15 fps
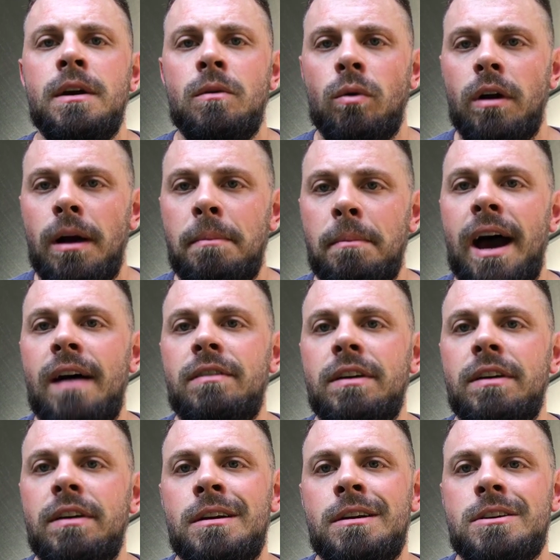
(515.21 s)
where I'm
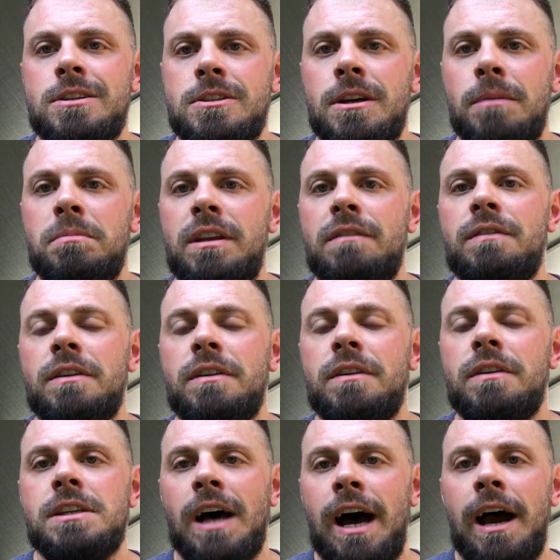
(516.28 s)
having some different
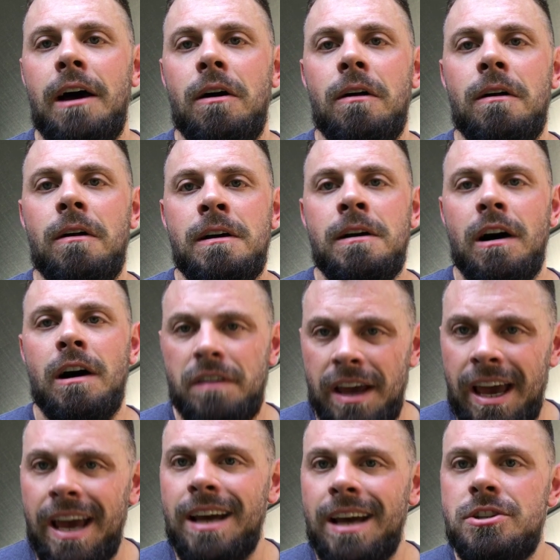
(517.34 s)
style of
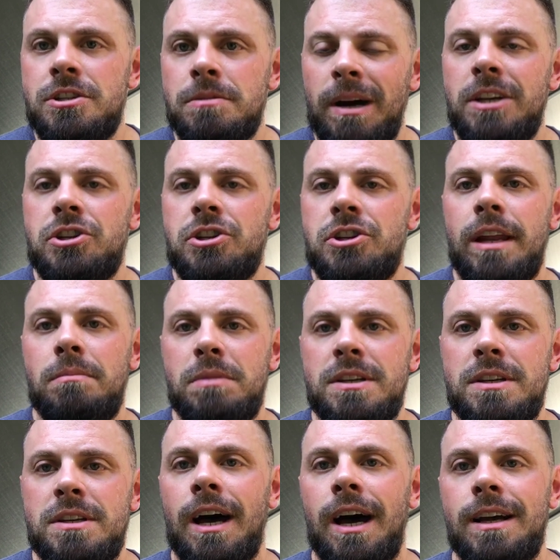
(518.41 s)
edge in my training
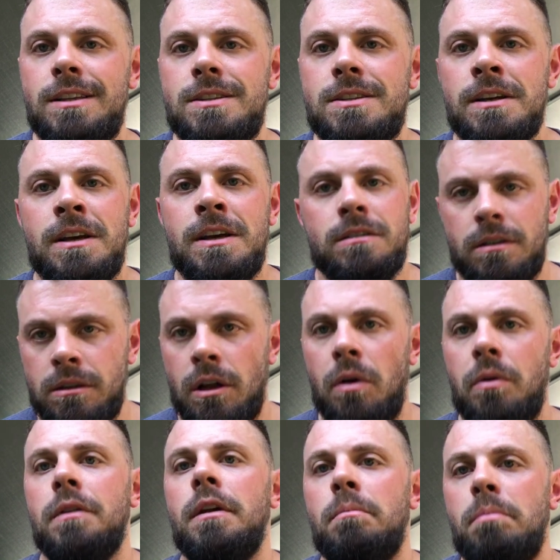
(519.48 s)
besides the
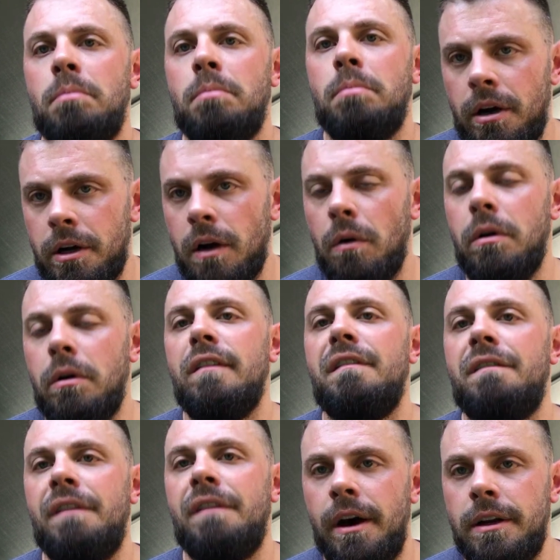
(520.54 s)
load on the bar and going to
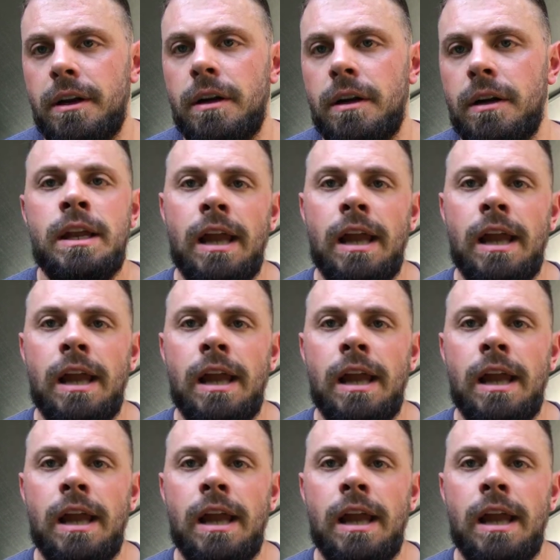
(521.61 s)
failure.